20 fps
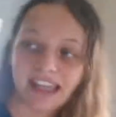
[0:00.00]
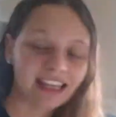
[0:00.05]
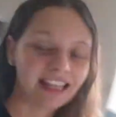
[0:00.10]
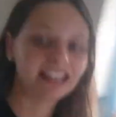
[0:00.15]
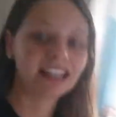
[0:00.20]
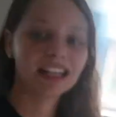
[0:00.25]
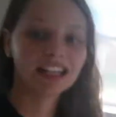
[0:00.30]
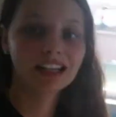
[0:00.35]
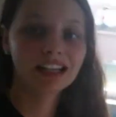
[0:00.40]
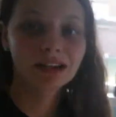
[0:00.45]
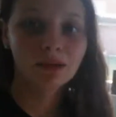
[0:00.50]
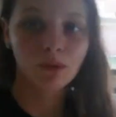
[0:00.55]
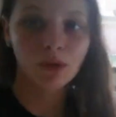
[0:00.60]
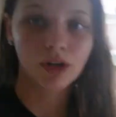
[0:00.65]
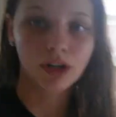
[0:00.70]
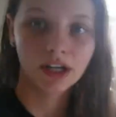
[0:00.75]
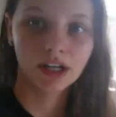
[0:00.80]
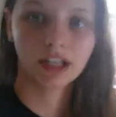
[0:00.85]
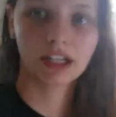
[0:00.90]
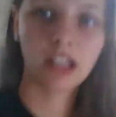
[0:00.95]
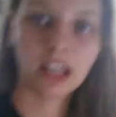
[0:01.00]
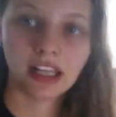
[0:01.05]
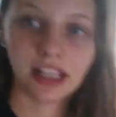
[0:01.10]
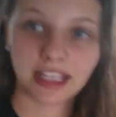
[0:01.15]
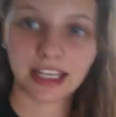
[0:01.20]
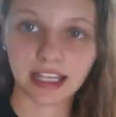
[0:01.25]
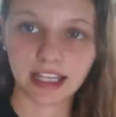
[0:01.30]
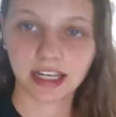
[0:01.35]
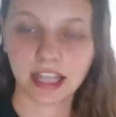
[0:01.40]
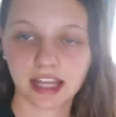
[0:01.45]
then we're gonna
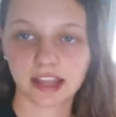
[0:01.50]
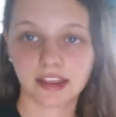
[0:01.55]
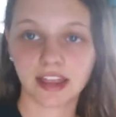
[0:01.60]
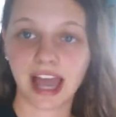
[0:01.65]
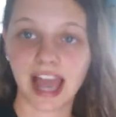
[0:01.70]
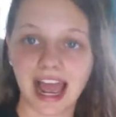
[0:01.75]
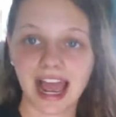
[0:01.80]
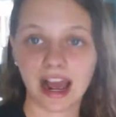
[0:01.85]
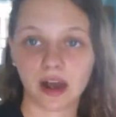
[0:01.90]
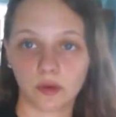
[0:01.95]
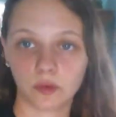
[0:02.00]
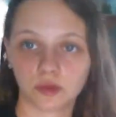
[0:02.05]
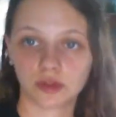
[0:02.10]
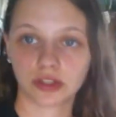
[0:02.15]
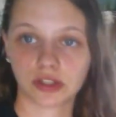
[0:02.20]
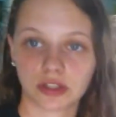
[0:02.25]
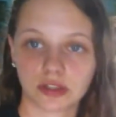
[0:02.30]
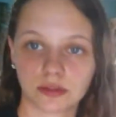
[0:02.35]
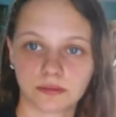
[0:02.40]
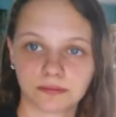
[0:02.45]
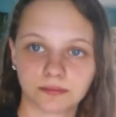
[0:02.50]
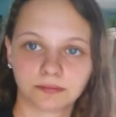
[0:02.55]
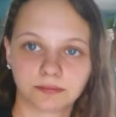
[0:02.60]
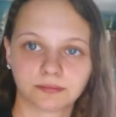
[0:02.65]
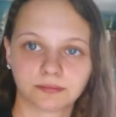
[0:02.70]
clean the house.